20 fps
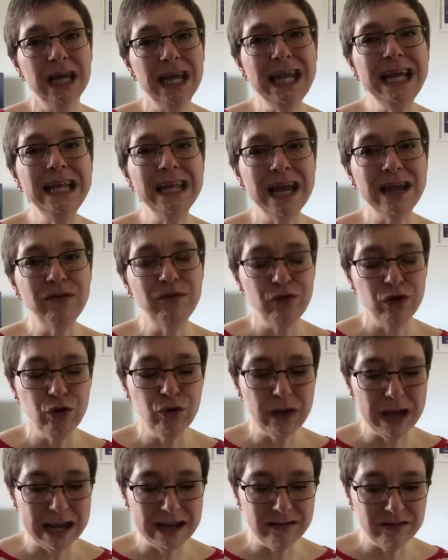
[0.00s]
in a
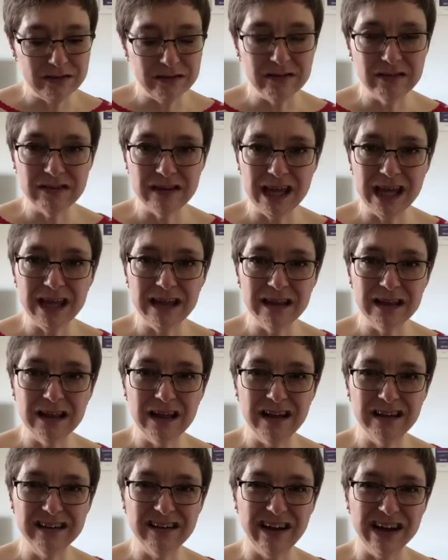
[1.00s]
few cases seeing
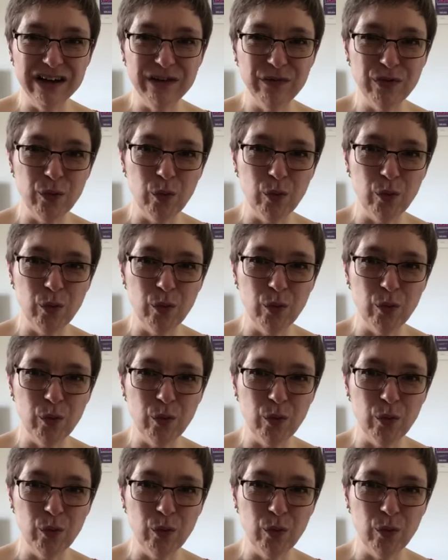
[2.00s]
kind of